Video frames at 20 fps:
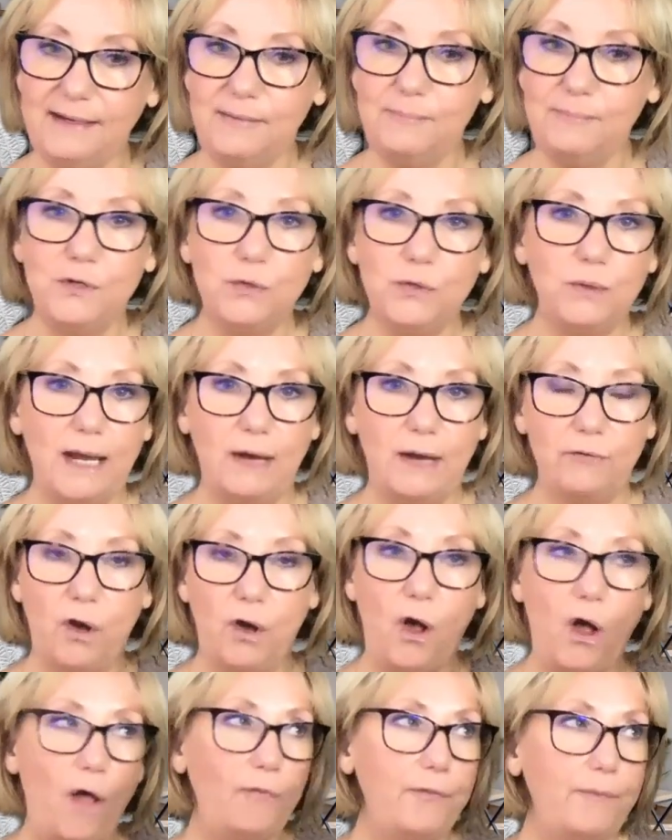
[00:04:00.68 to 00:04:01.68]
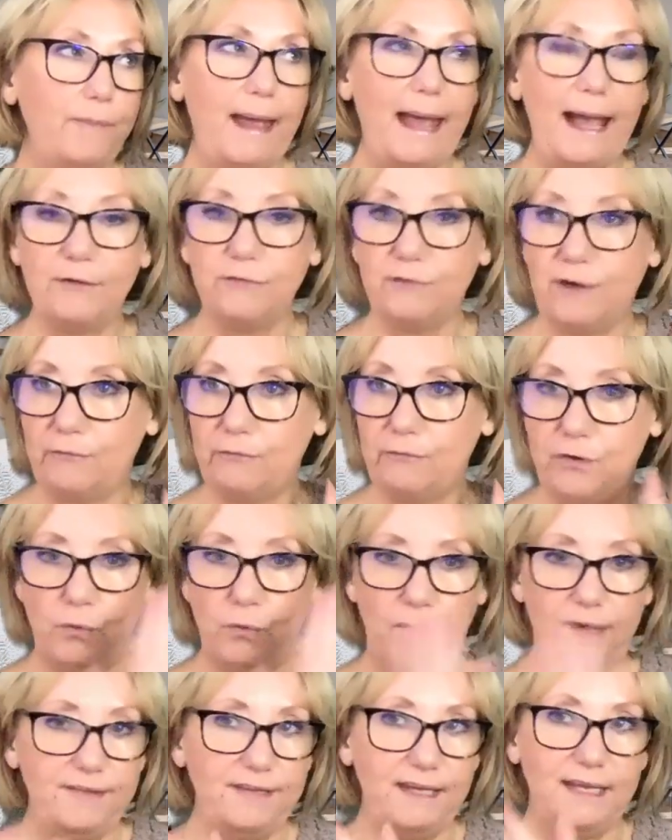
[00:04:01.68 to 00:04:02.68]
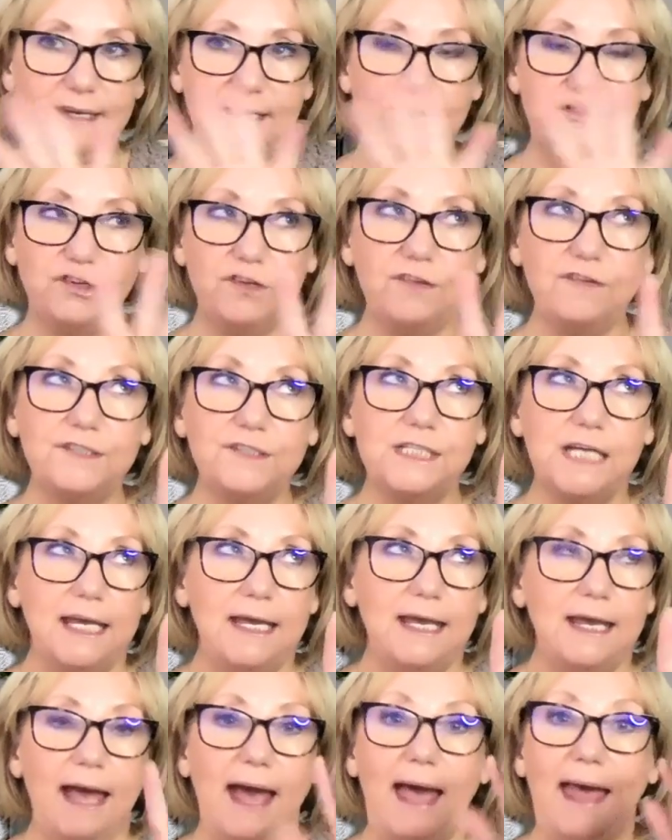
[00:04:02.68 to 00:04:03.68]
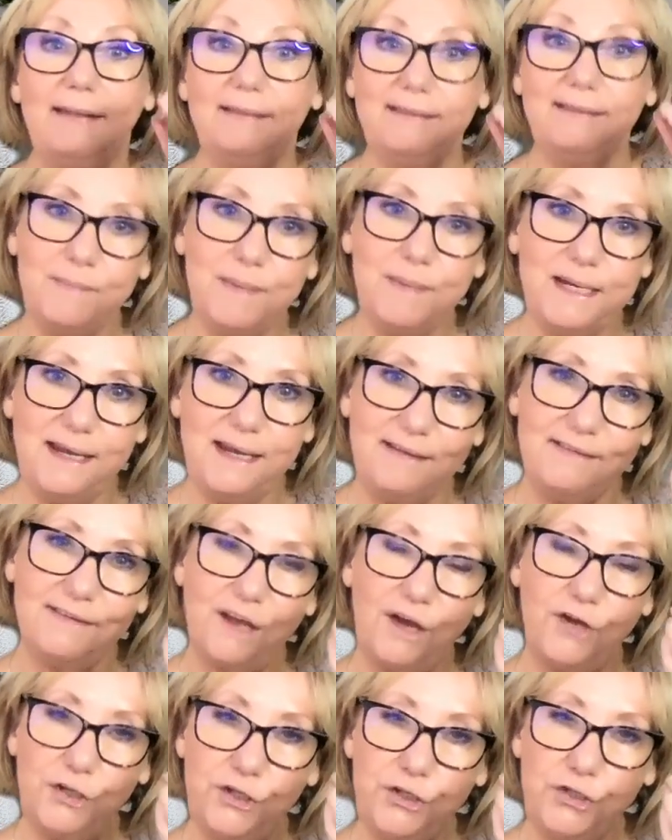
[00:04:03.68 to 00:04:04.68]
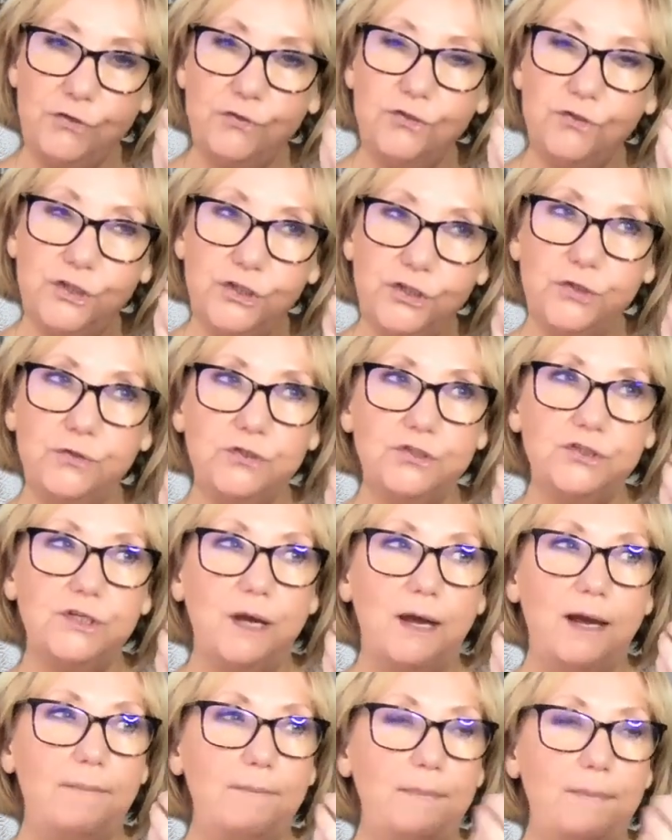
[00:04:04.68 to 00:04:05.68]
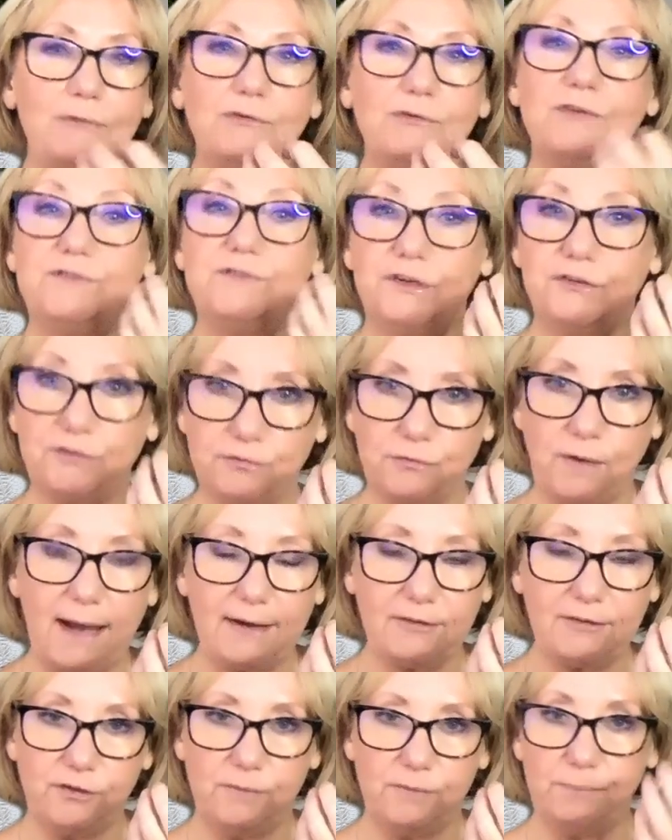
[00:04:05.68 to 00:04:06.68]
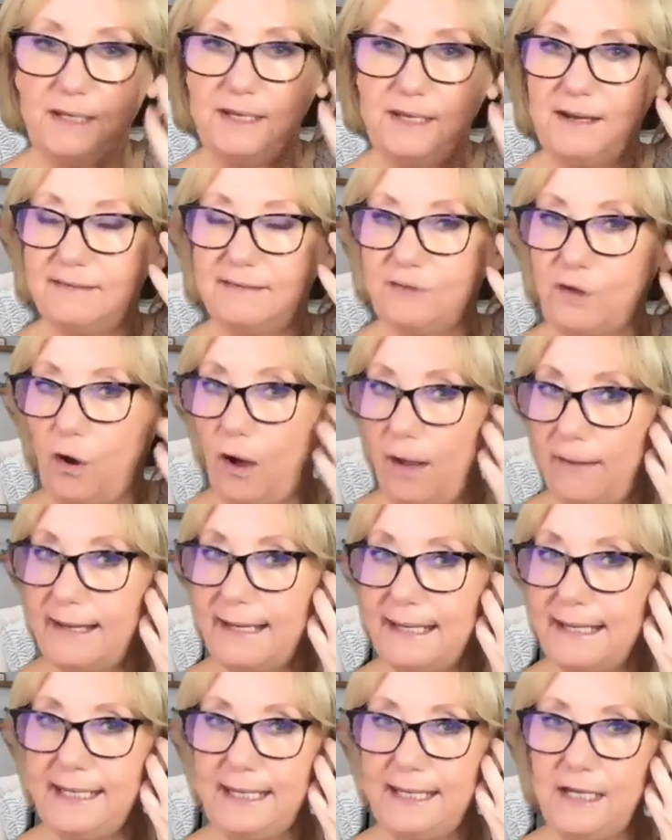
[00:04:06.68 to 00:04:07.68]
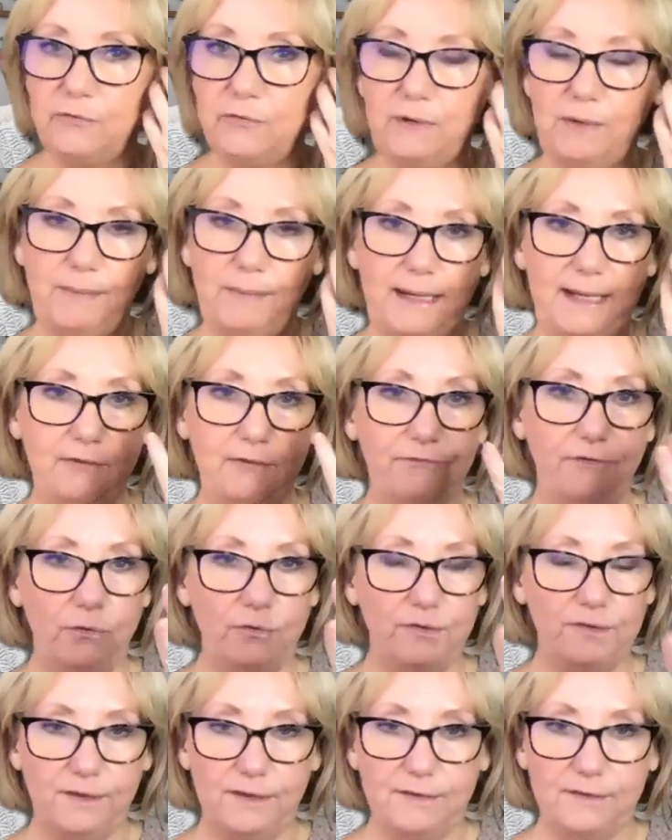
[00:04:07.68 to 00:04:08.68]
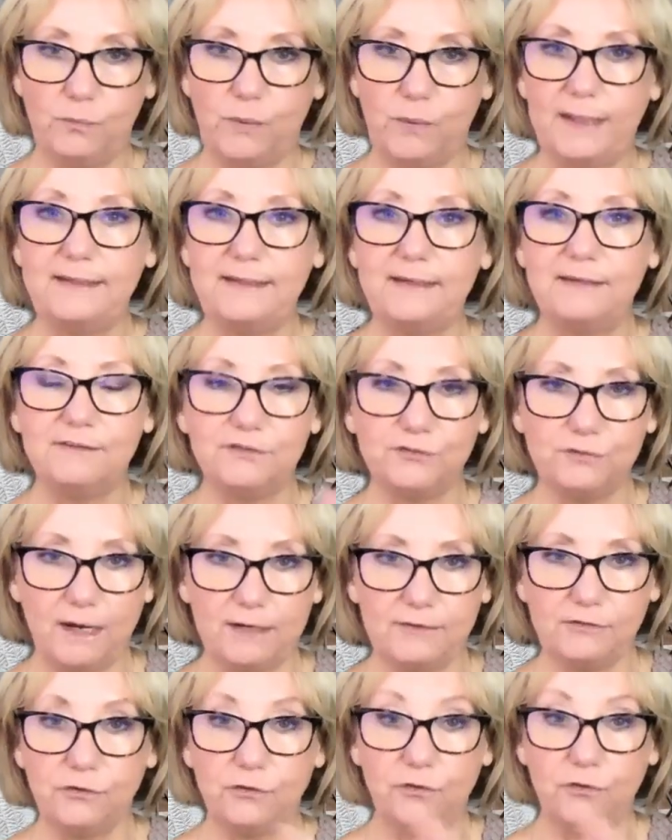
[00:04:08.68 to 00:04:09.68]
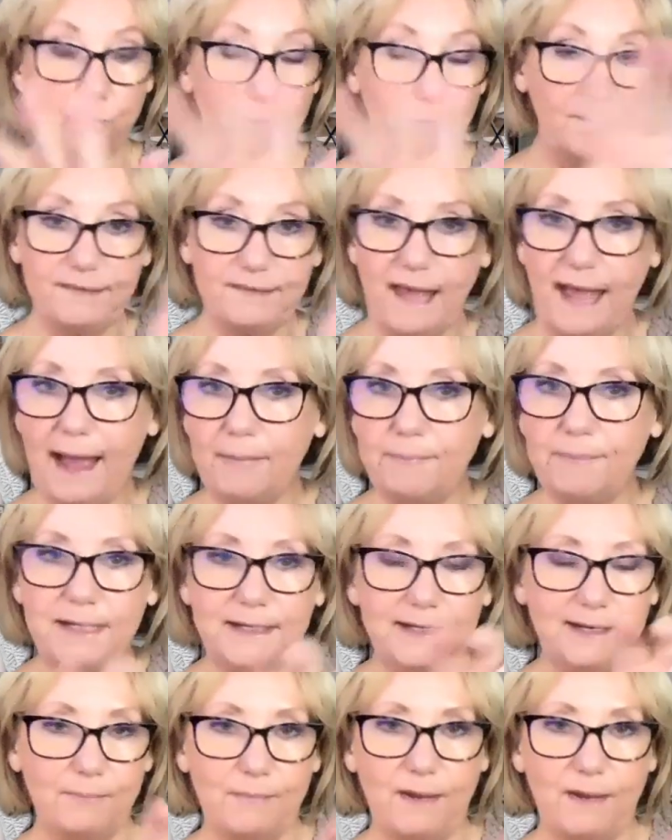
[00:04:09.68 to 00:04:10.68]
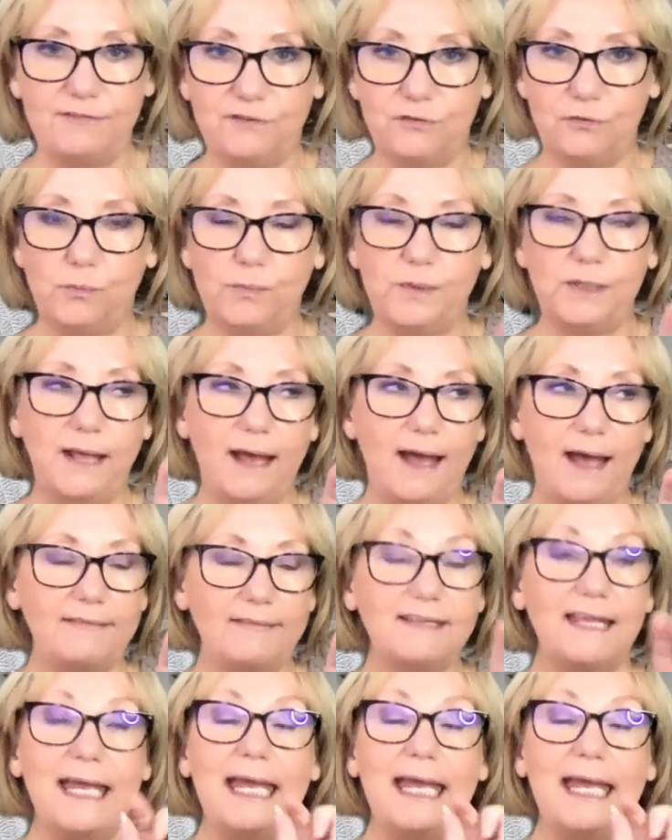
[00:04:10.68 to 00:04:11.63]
mute out all the background noise, and it just eliminates a huge amount of distraction because all I hear in my headphones is what the instructor is, what's happening in my Zoom class.